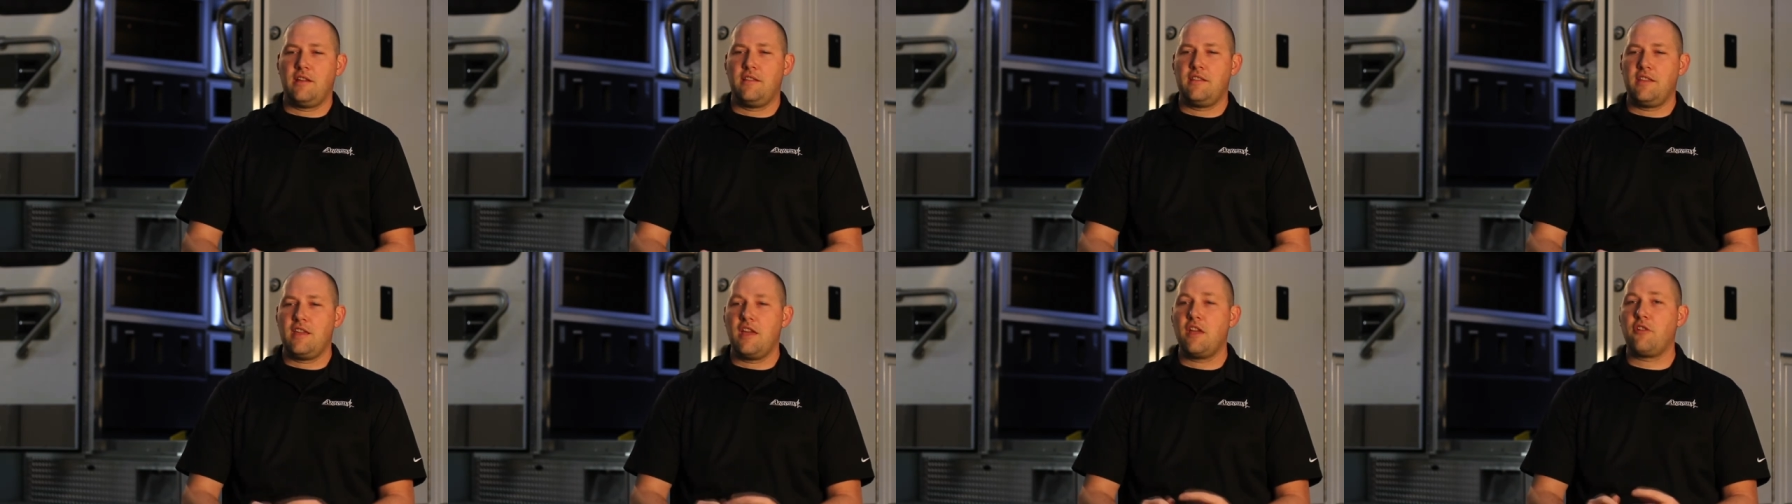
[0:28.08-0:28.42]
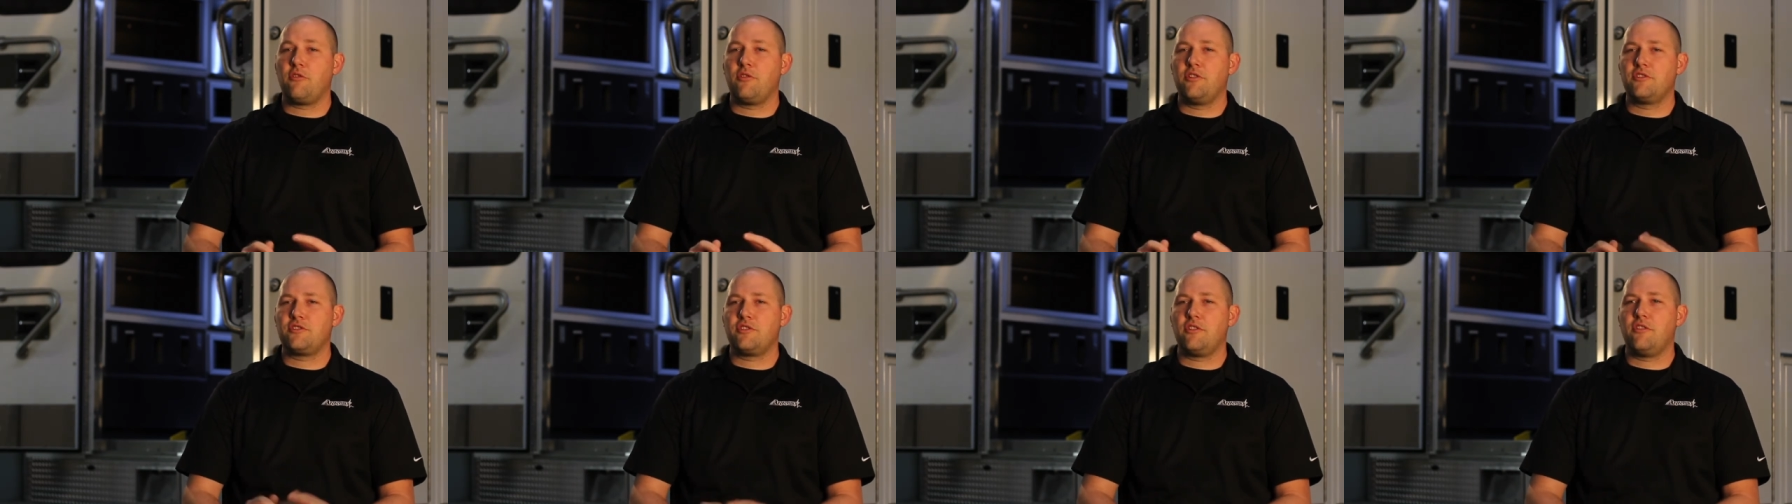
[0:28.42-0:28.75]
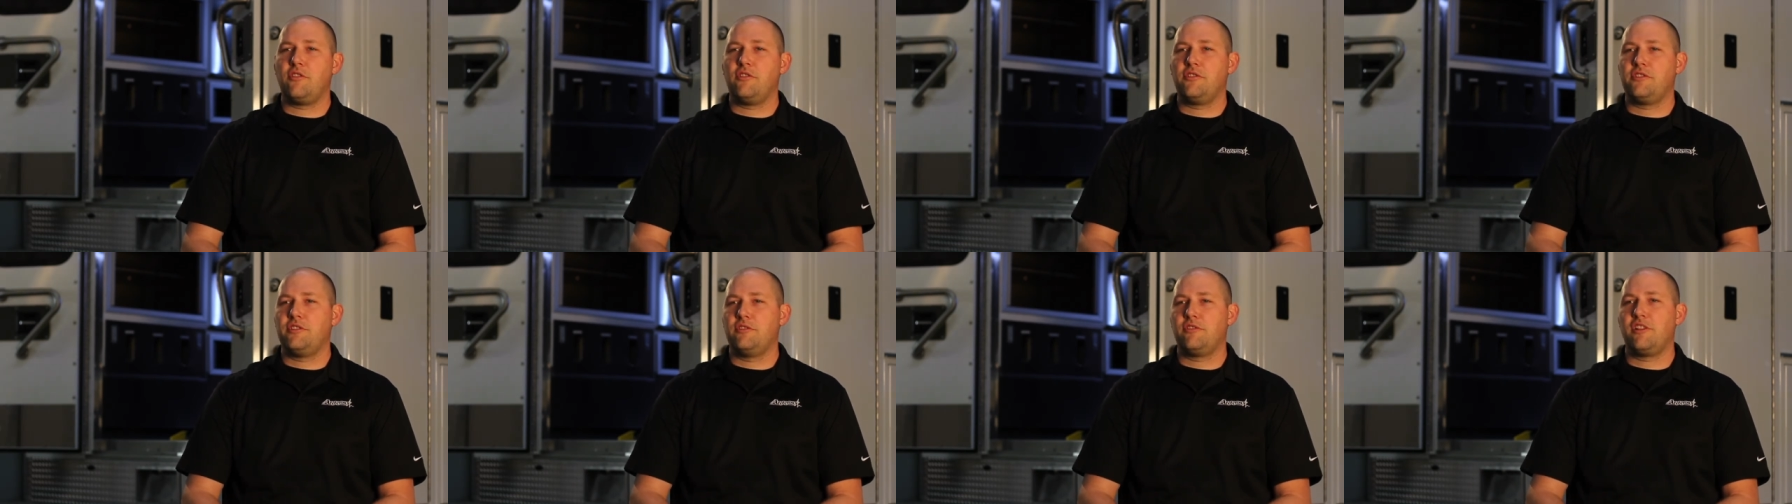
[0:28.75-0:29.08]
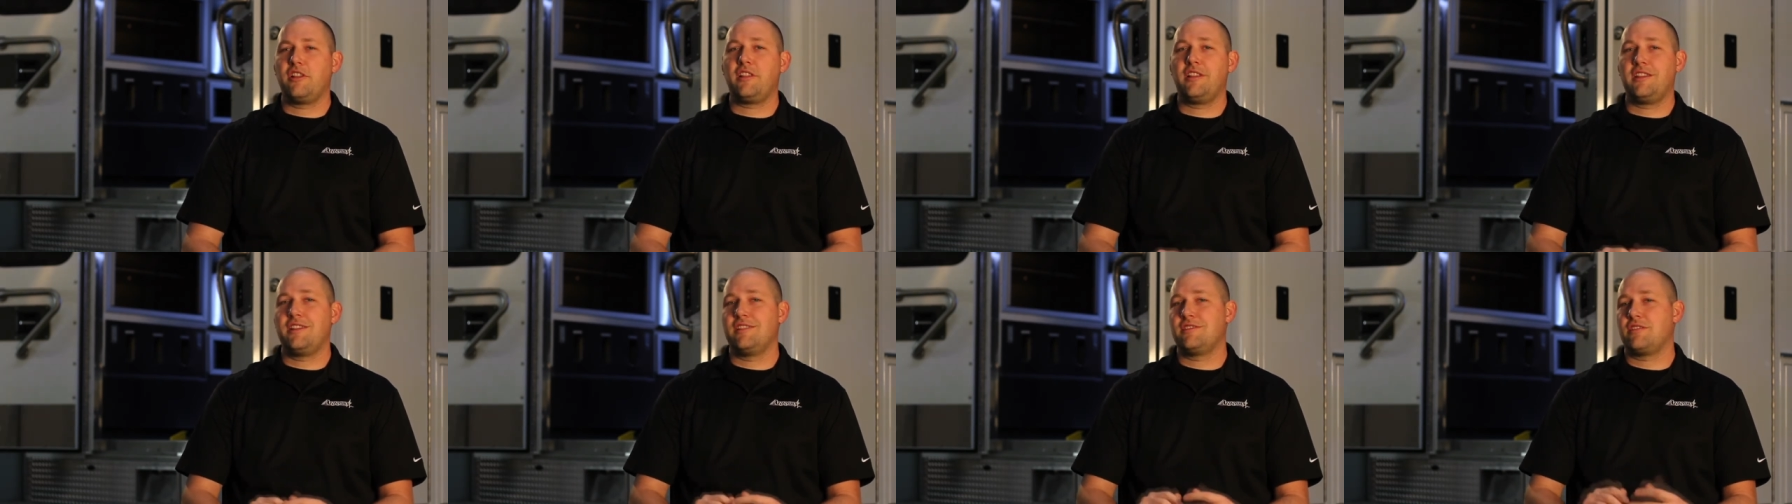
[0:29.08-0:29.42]
end result, it
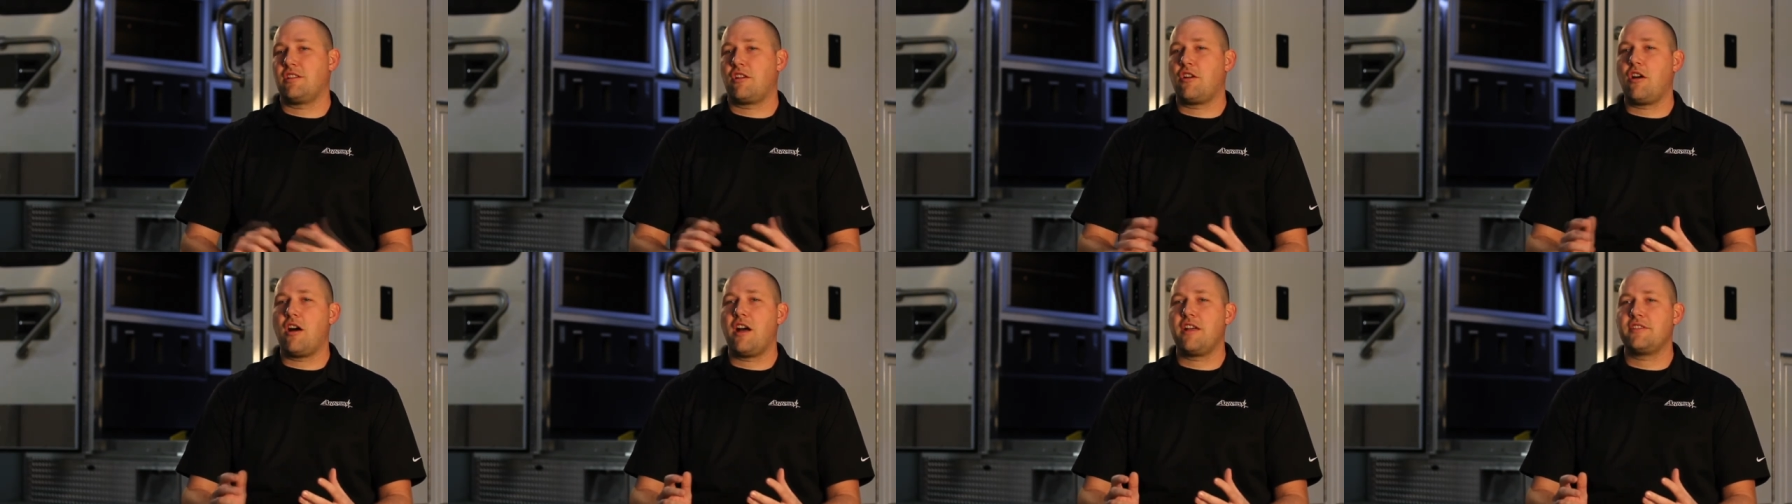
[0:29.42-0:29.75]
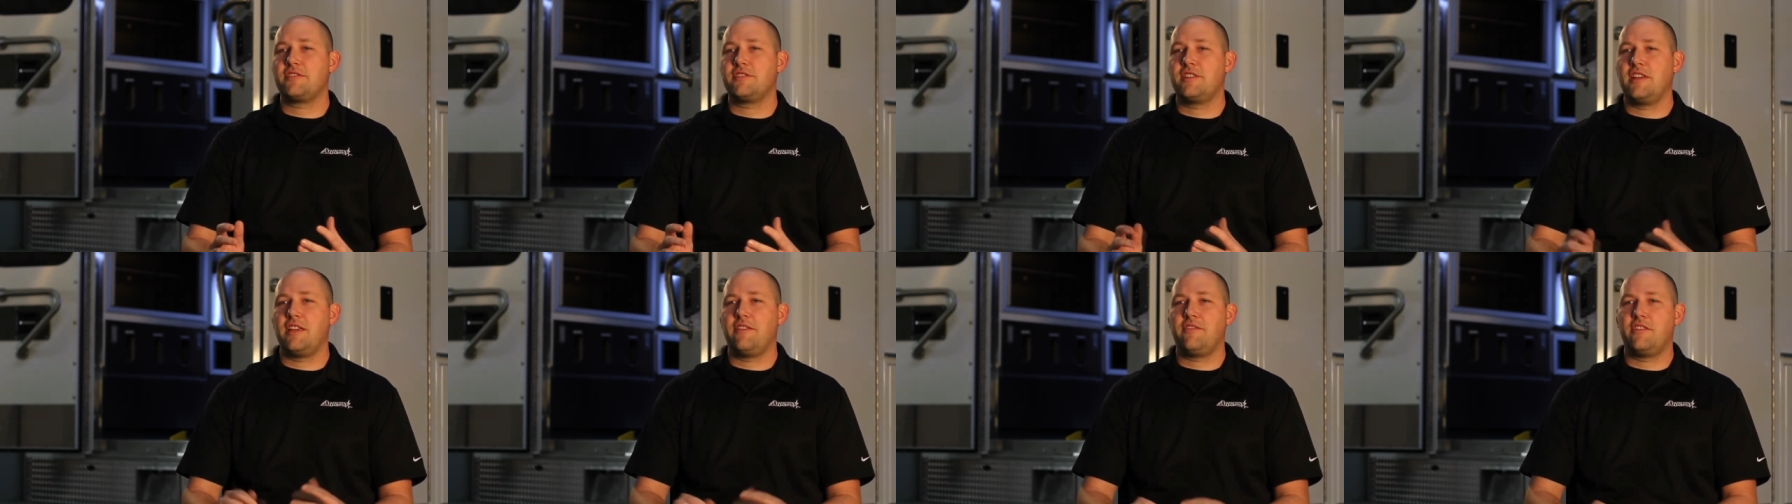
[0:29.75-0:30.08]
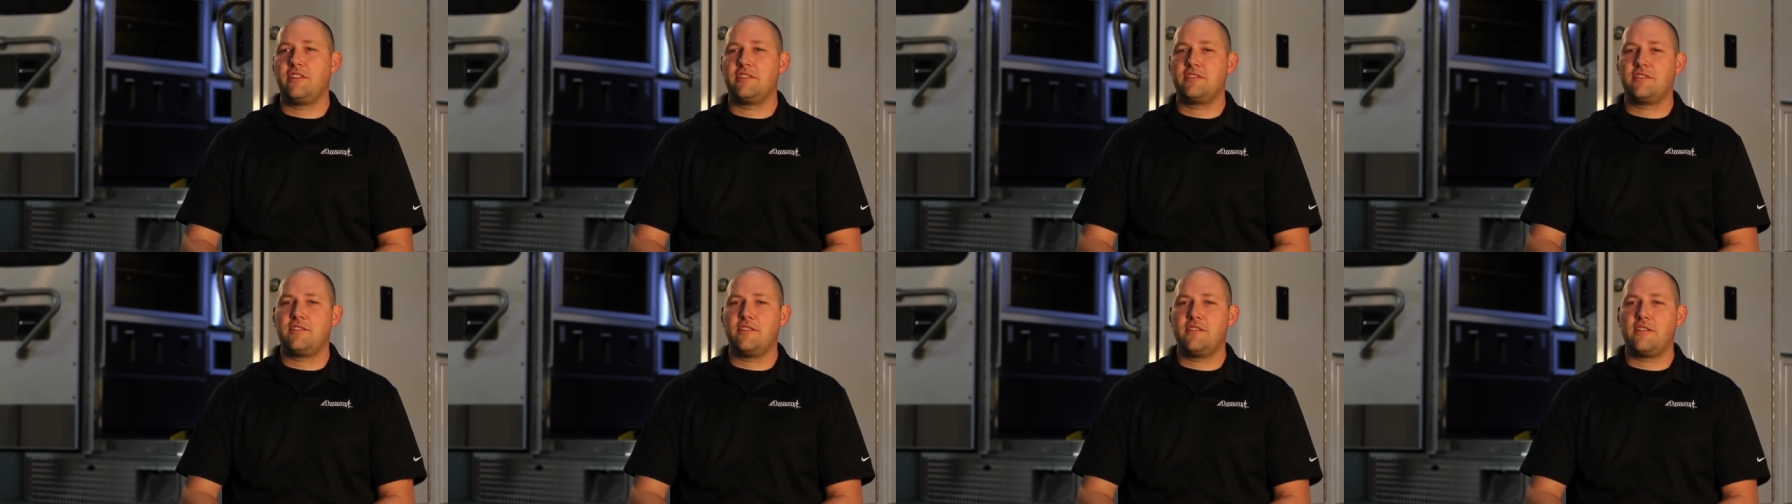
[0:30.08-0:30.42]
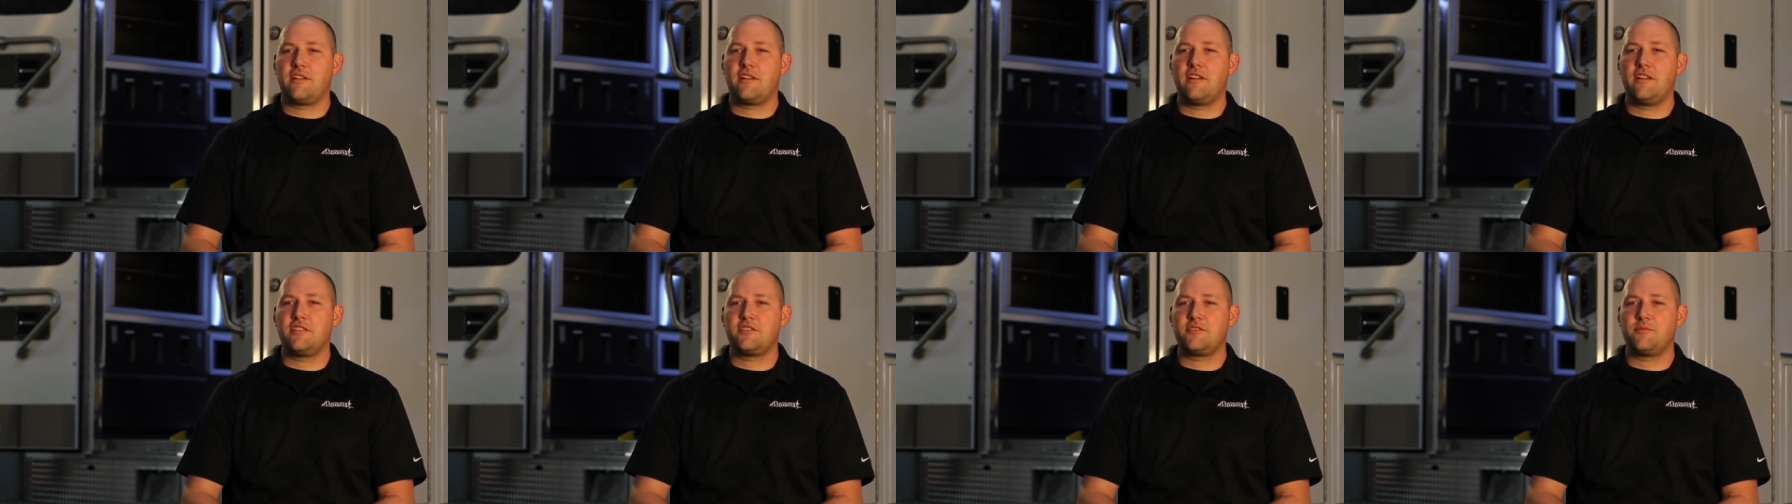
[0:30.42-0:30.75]
really is a cost savings to the
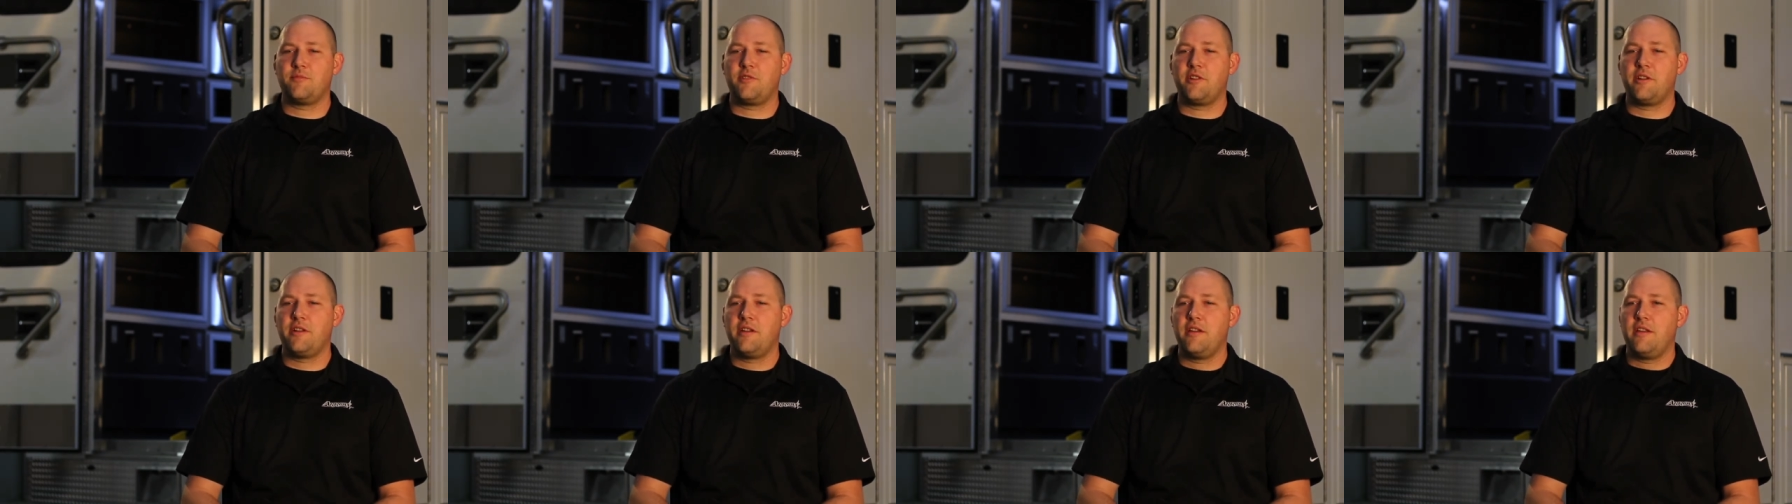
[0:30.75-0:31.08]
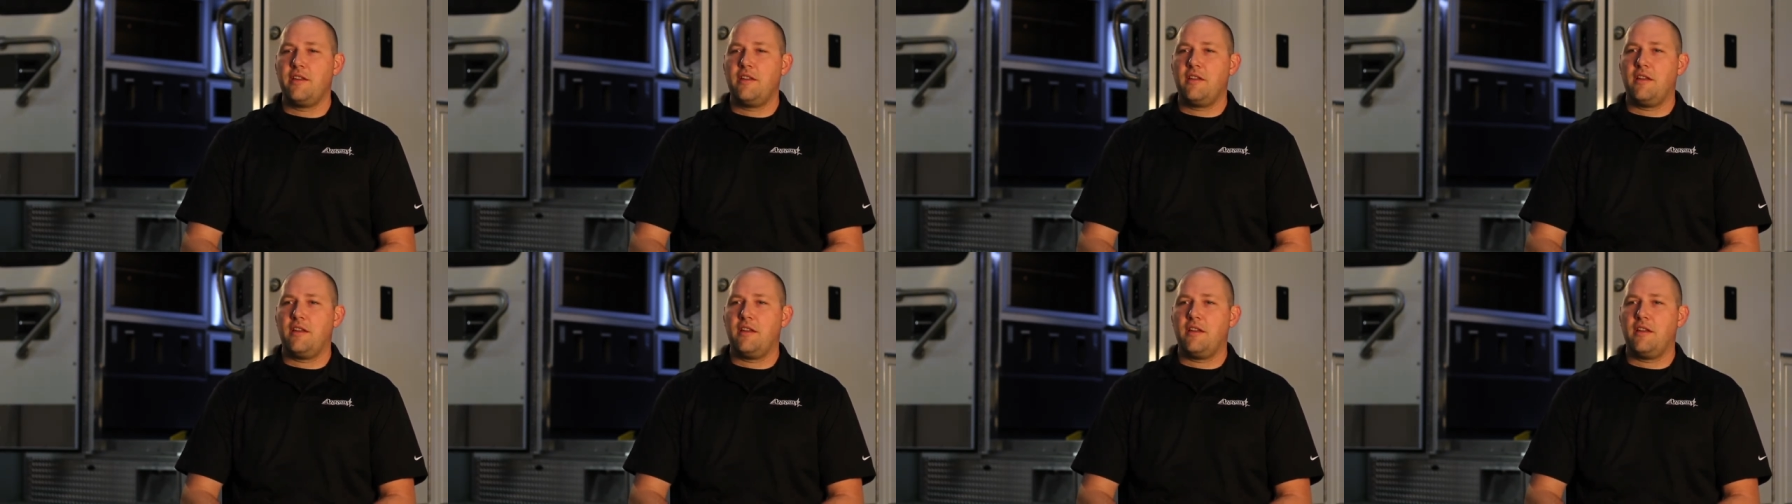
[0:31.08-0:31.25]
customer,